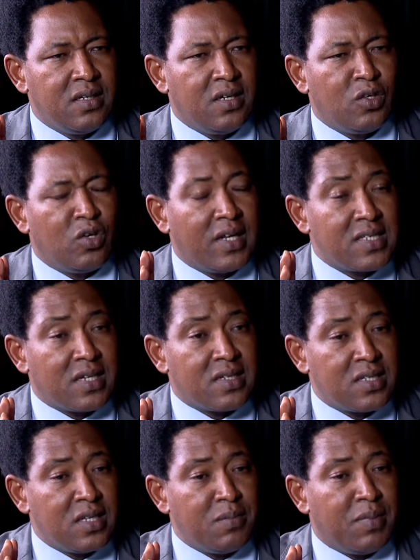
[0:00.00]
not
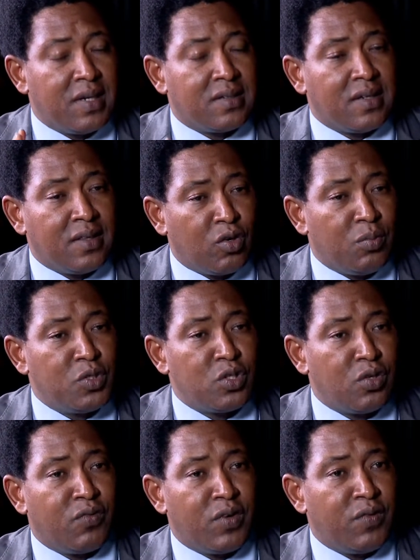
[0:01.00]
SRC, but the Commission
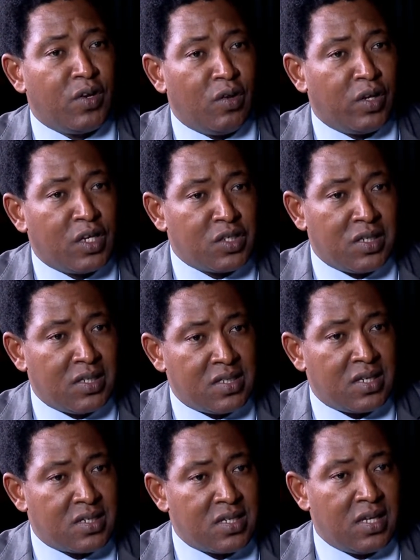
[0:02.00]
of Revenue Allocation and
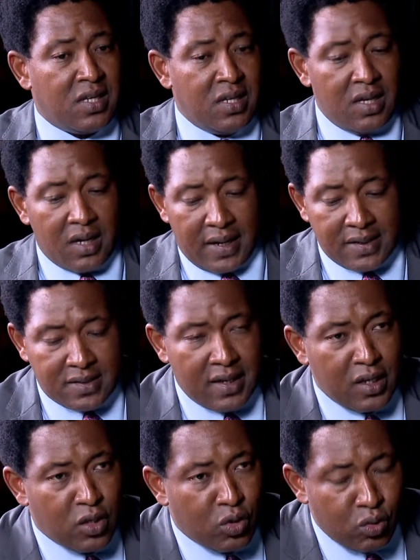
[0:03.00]
SRC, can
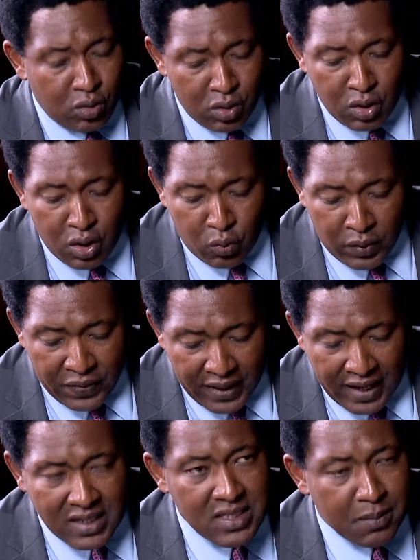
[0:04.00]
tell you with
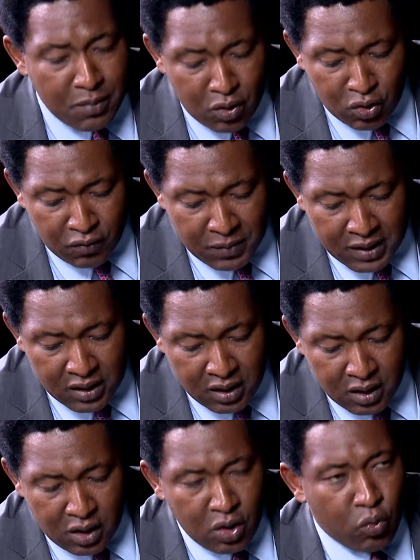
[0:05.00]
X amount of money,
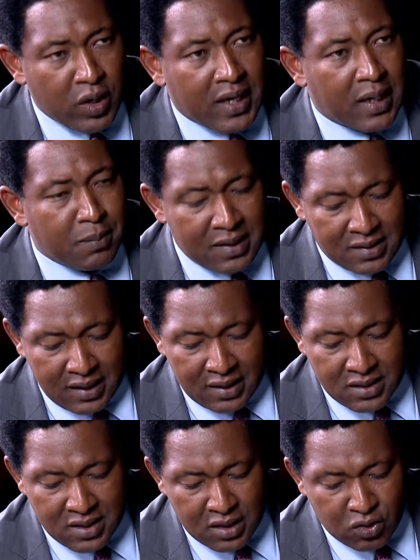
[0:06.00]
we can maintain
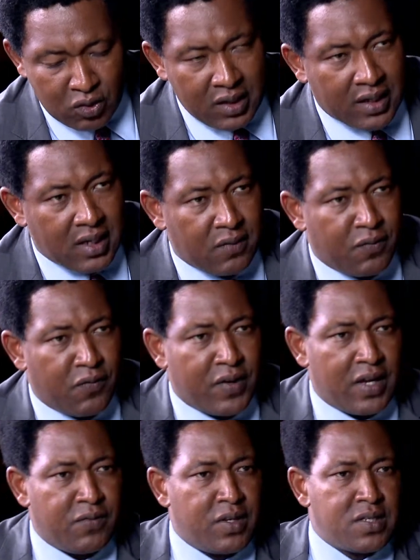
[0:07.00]
Senator Olekina for
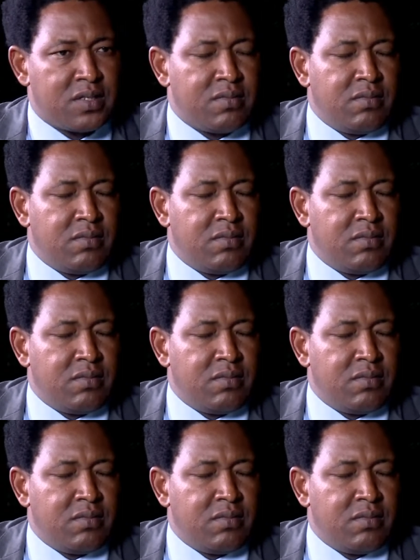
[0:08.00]
5 years.